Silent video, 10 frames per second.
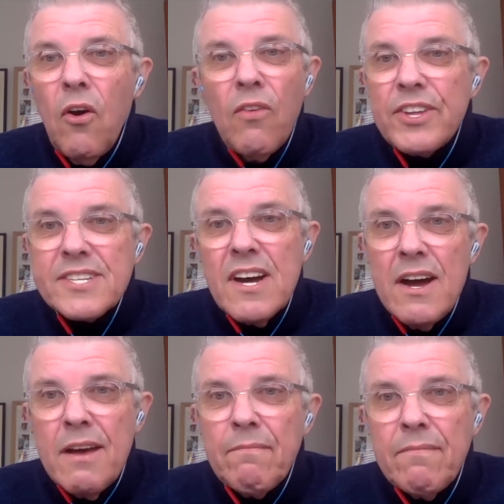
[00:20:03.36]
the
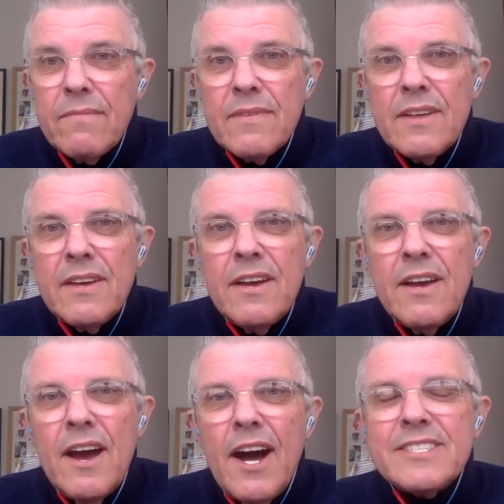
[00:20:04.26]
time.
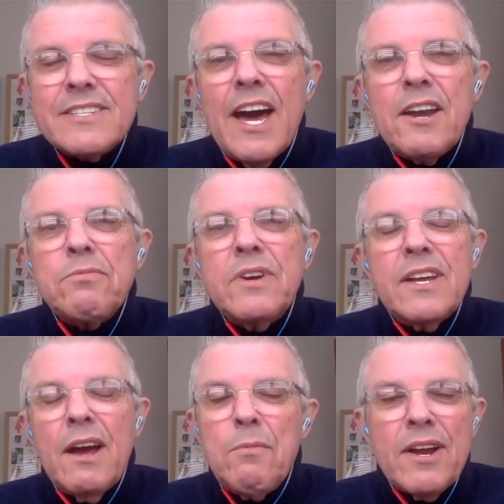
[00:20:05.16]
I started
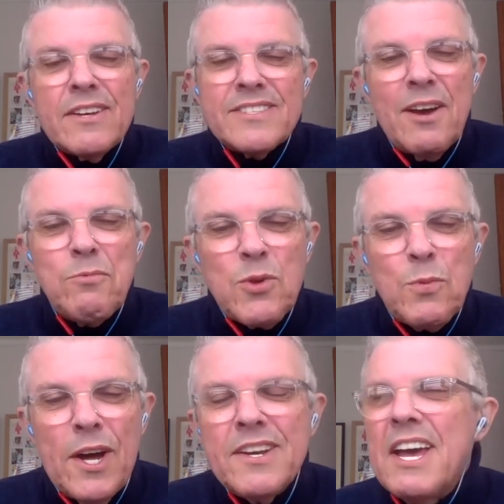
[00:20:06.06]
reading, I won't just say which
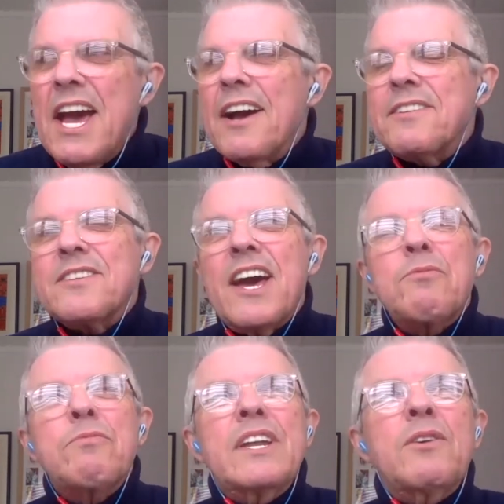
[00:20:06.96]
one, I started
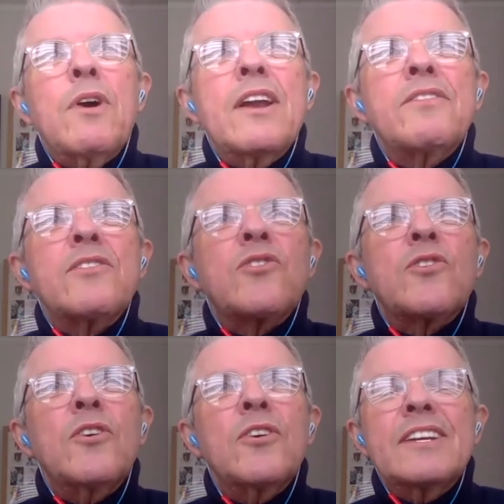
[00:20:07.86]
reading one of the
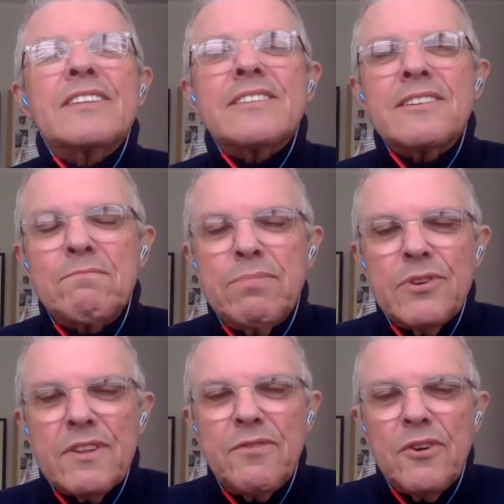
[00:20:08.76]
shortlisted
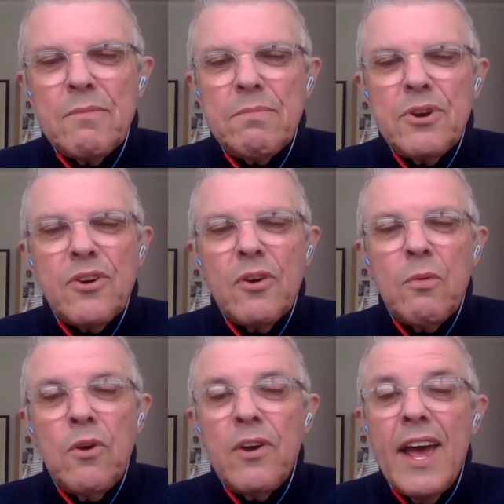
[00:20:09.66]
books for the Booker
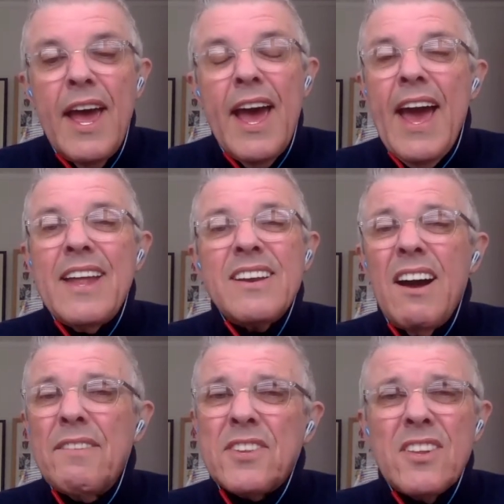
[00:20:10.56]
Award, and
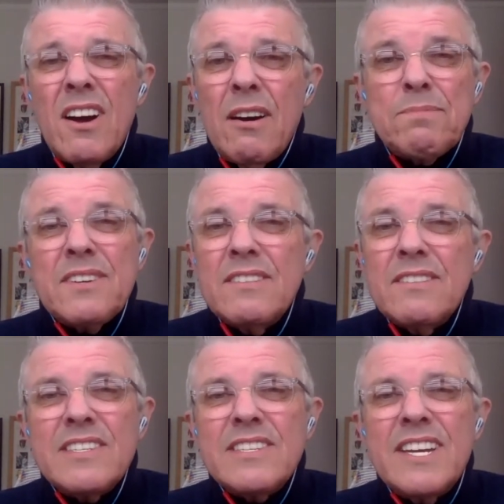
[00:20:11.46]
I've stopped.
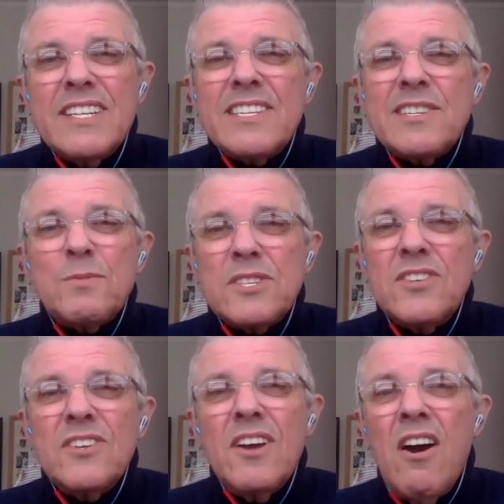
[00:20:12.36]
The sentences were
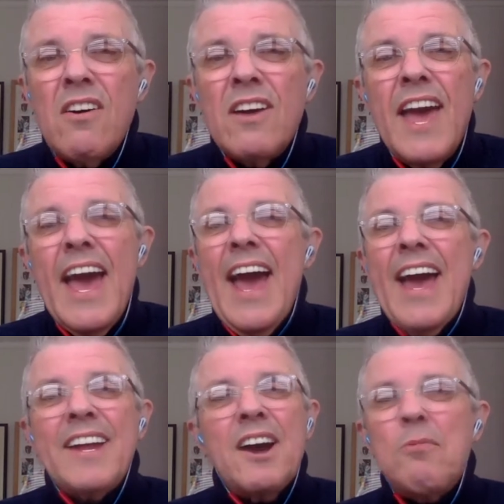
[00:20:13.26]
too long,
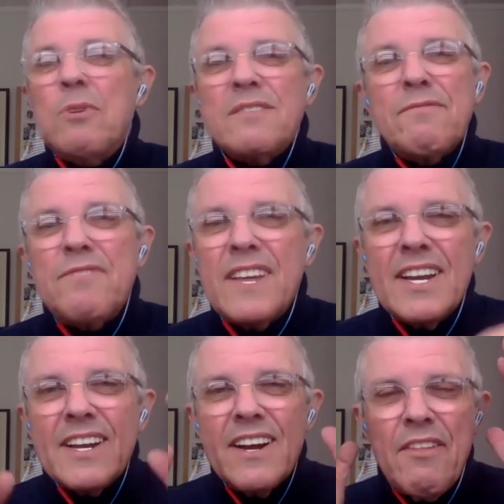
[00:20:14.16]
and I wasn't
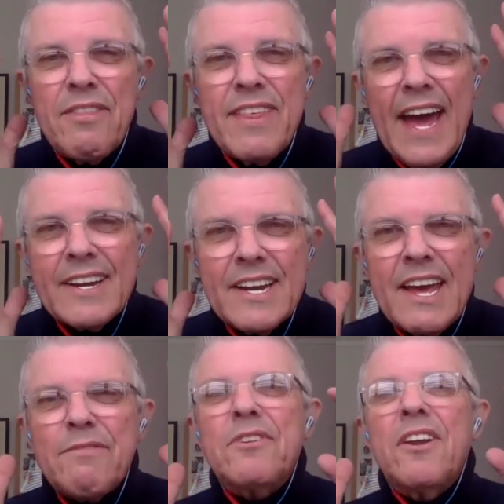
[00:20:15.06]
feeling like that
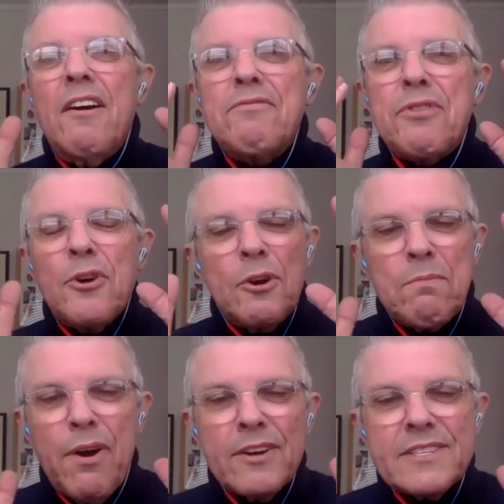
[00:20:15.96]
level of thought
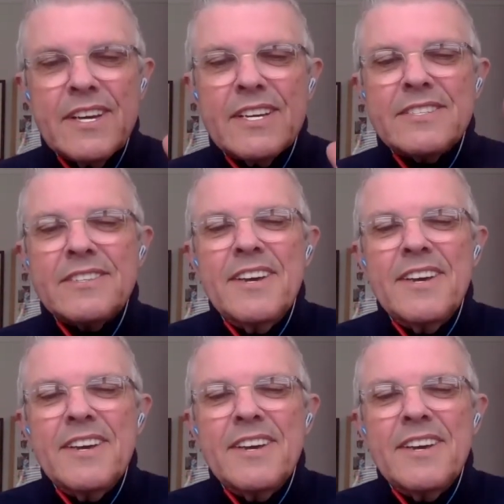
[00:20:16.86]
process